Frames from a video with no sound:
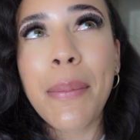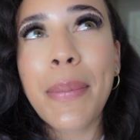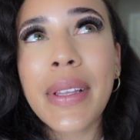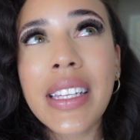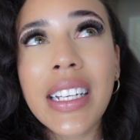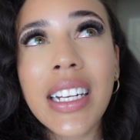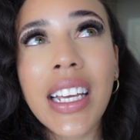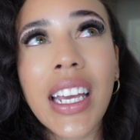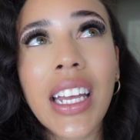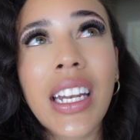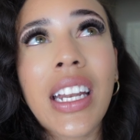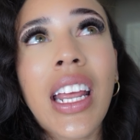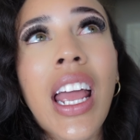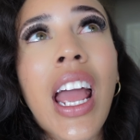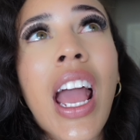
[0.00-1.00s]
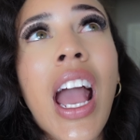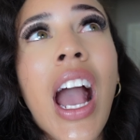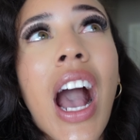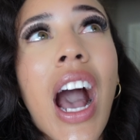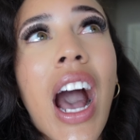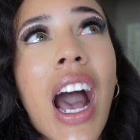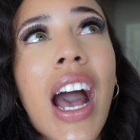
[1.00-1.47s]
But then again,
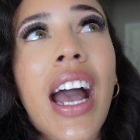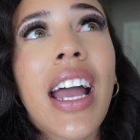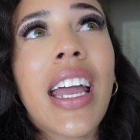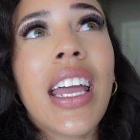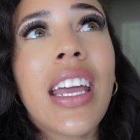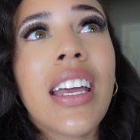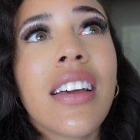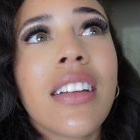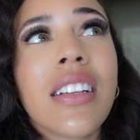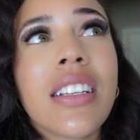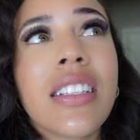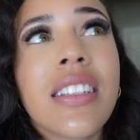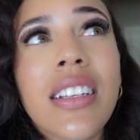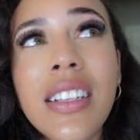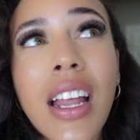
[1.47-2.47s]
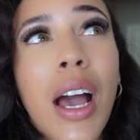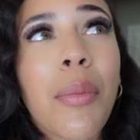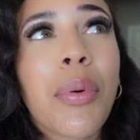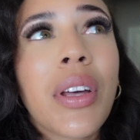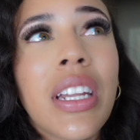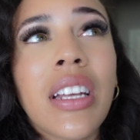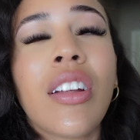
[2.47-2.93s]
I did not
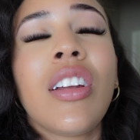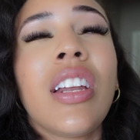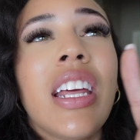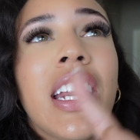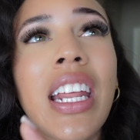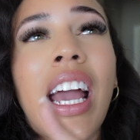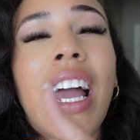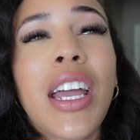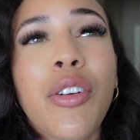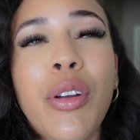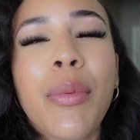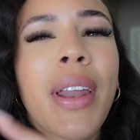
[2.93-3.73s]
put on any eye cream,